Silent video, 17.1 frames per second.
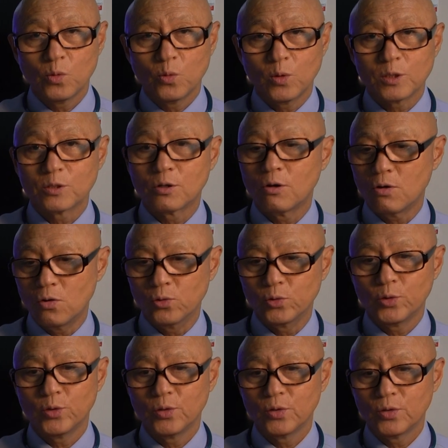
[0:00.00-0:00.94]
was gone,
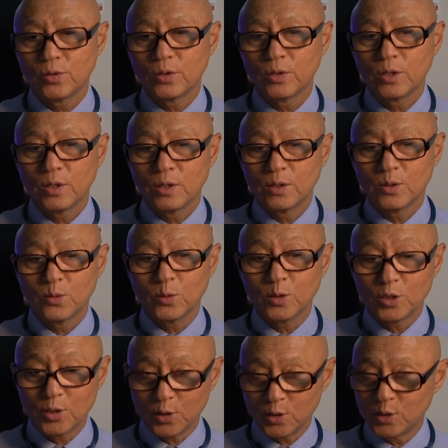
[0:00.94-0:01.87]

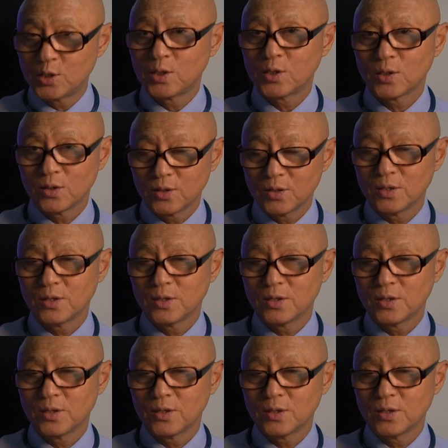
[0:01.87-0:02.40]
which is